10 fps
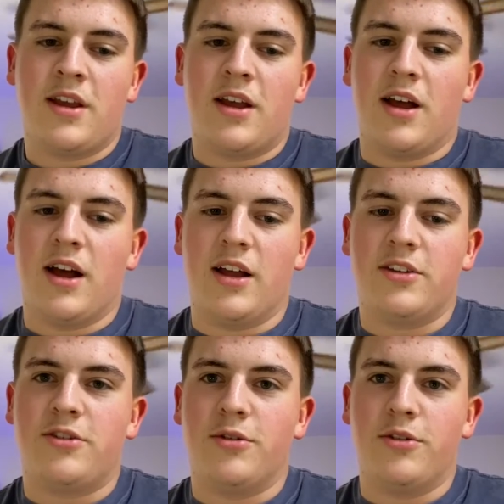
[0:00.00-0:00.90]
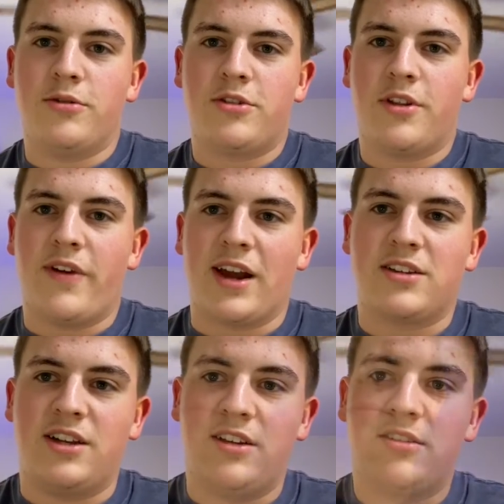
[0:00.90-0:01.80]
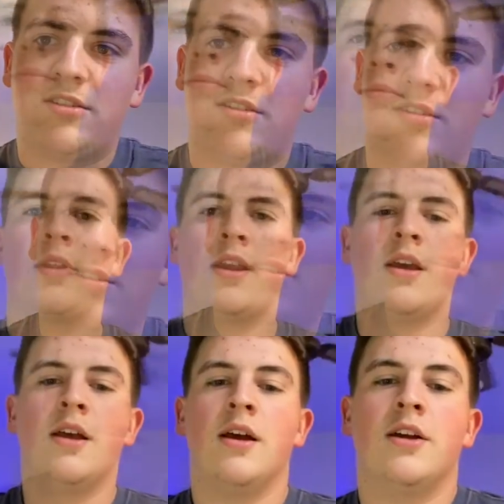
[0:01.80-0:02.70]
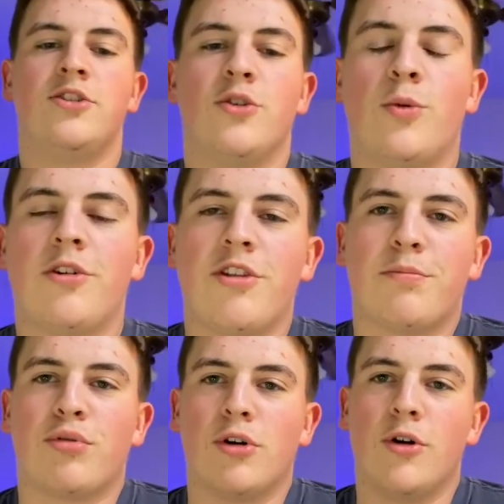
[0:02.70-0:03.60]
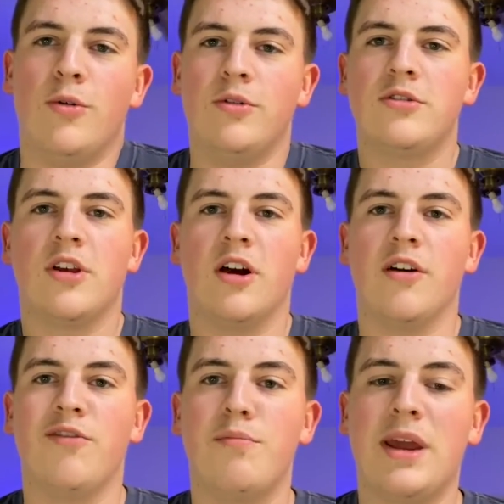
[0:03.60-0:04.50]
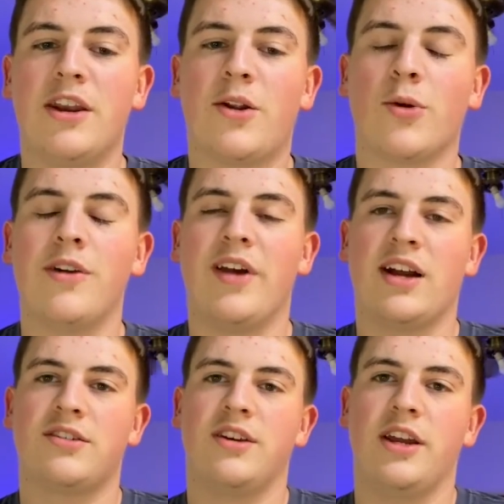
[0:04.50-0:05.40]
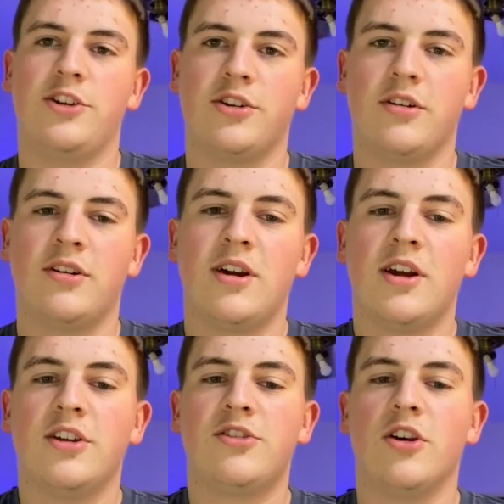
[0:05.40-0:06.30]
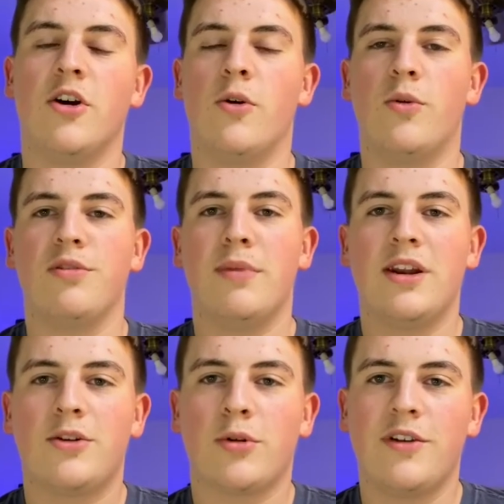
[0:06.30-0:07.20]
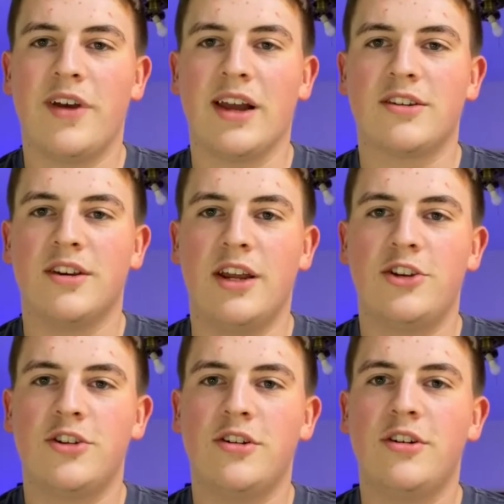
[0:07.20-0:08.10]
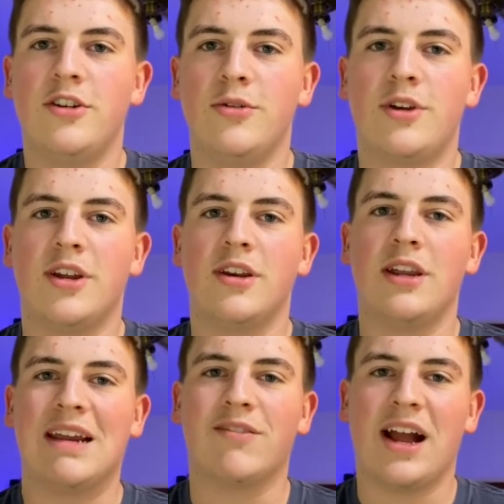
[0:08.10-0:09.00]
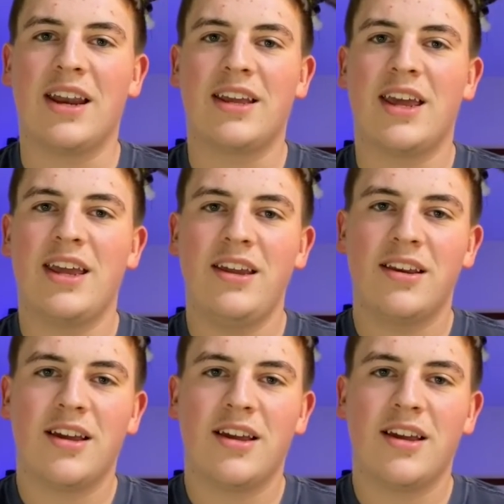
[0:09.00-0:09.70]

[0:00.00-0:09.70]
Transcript: So those are the vaccines. So what are the pros of mandatory vaccination? So with mandatory vaccination, you can eradicate